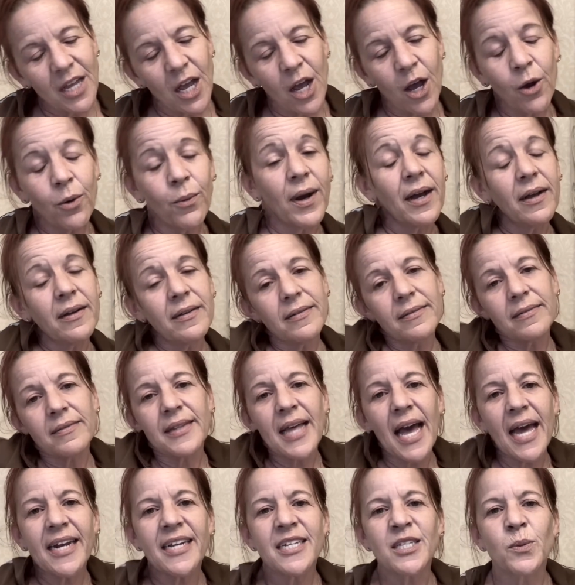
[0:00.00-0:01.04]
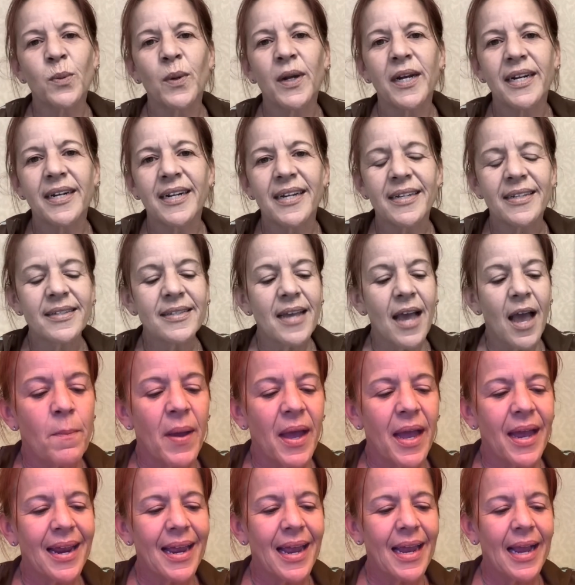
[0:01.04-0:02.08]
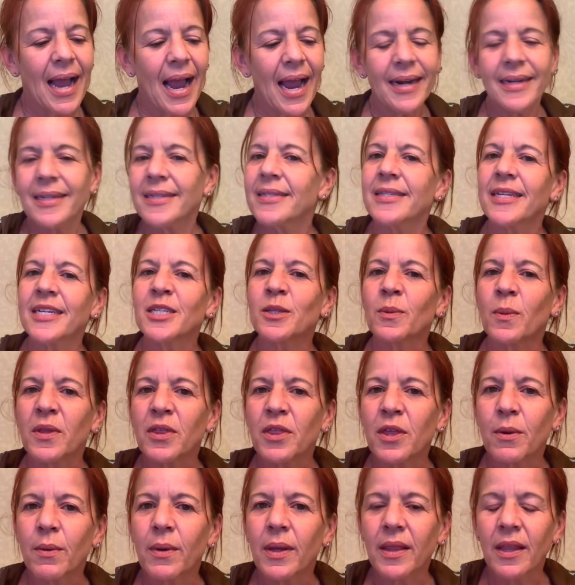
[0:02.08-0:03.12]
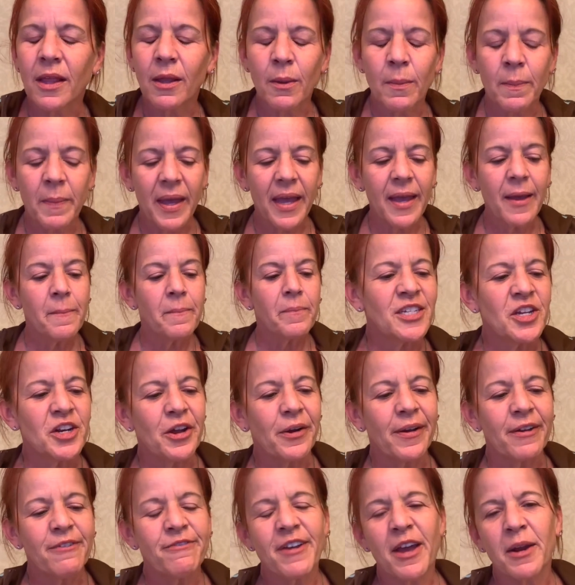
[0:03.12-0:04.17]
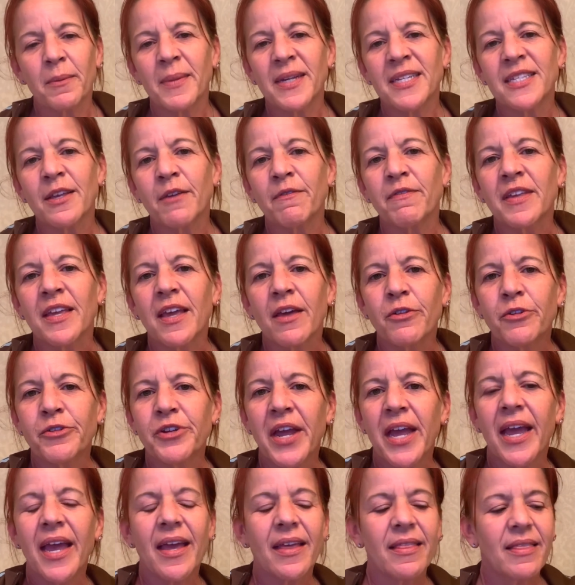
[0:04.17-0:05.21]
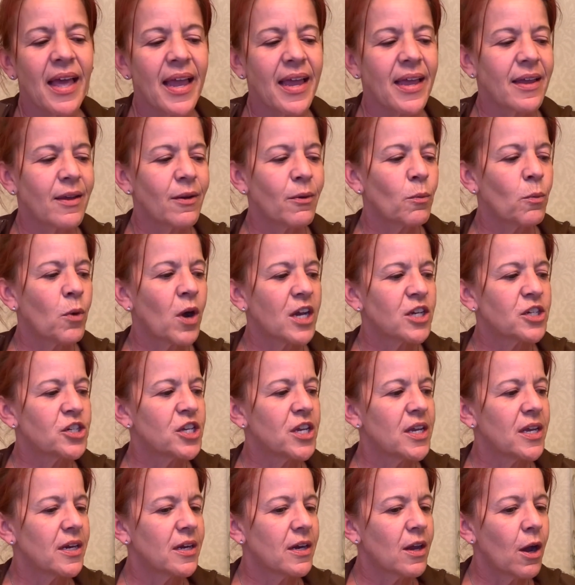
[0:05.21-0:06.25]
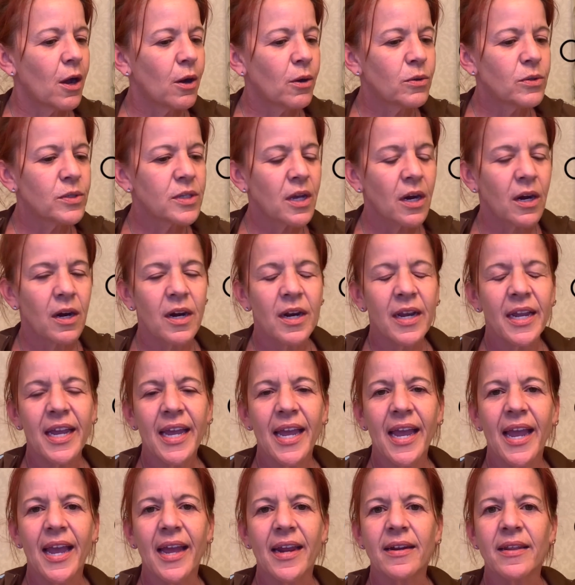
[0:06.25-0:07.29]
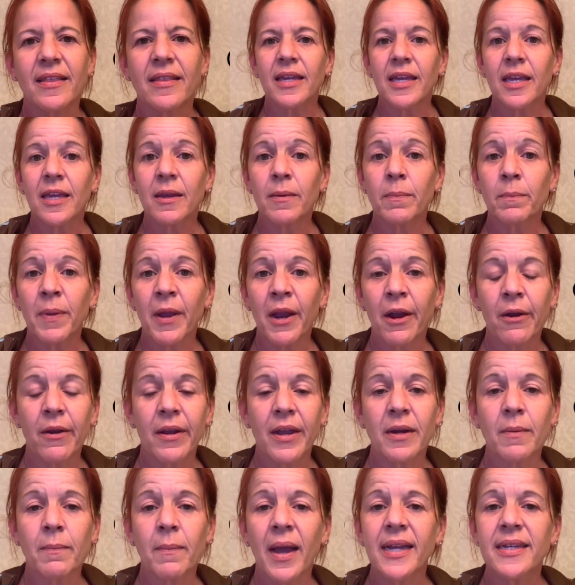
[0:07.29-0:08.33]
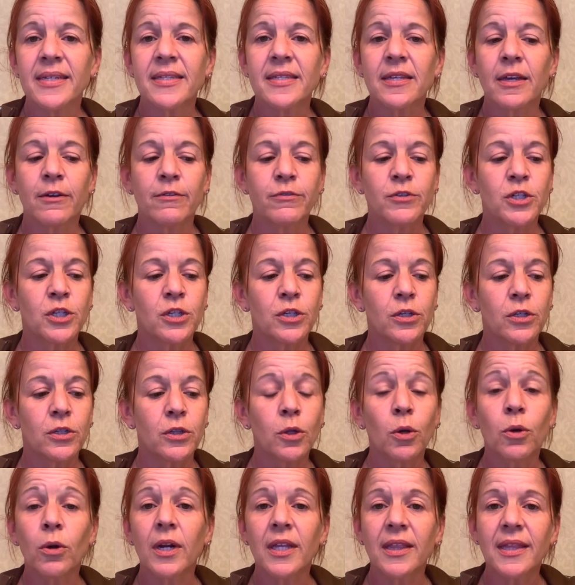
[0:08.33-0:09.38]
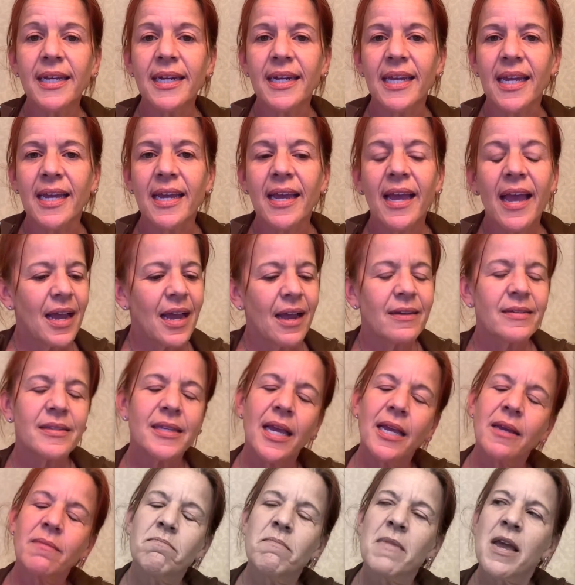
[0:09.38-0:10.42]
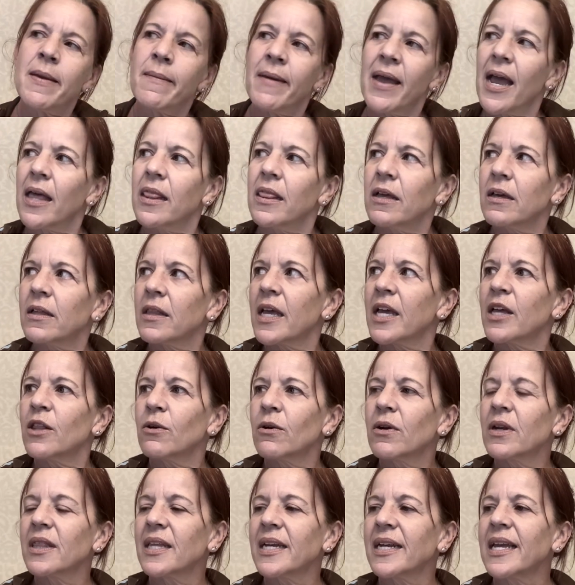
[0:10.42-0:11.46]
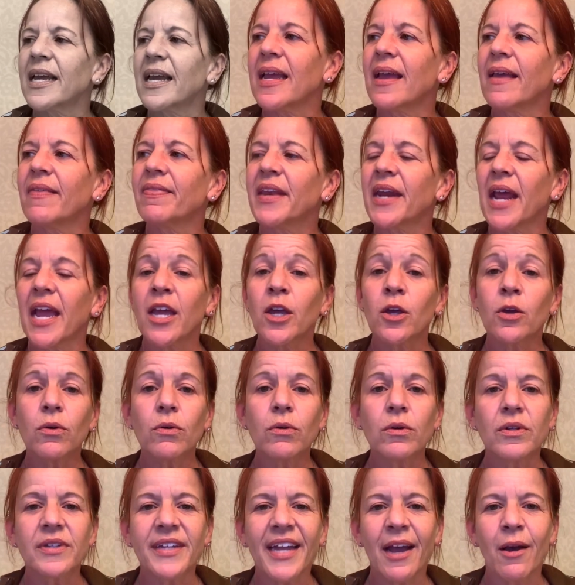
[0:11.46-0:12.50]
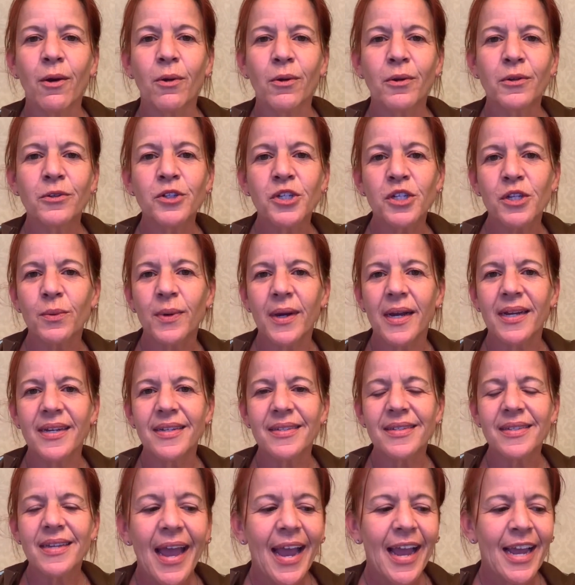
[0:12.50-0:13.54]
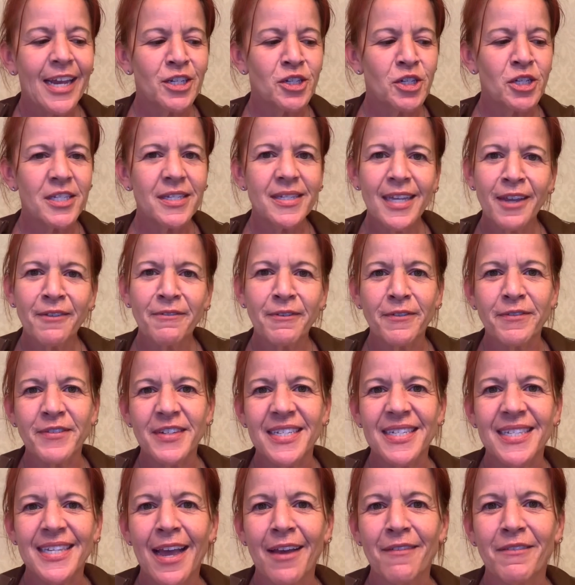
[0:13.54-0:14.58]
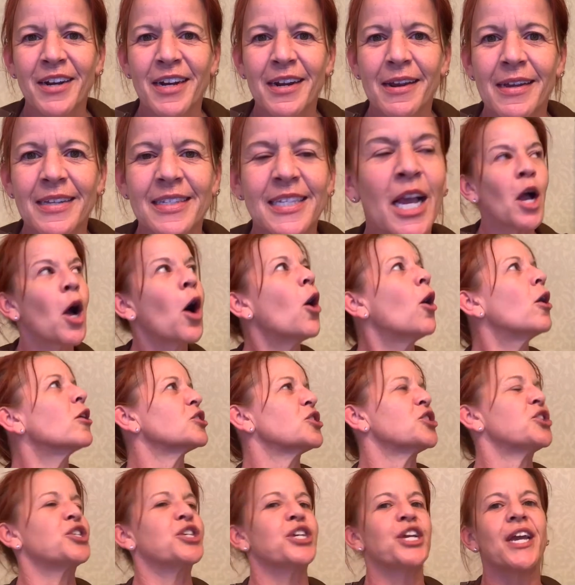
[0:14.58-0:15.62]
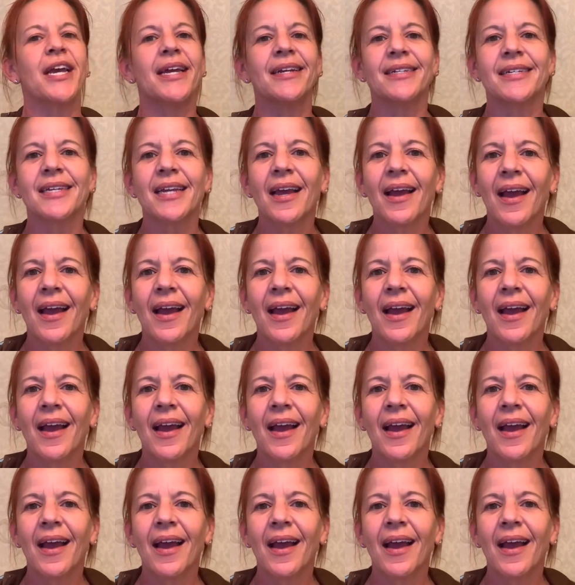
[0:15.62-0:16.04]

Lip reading: Oh well, that is what it is. But it kind of sticks with you a little bit. You know, I found myself the other day, like, watching Ozark and comparing myself to Laura Linney. was like, maybe I look like Laura Linney. And then I Googled how old she was, and she's like 57. And I was like, oh shit.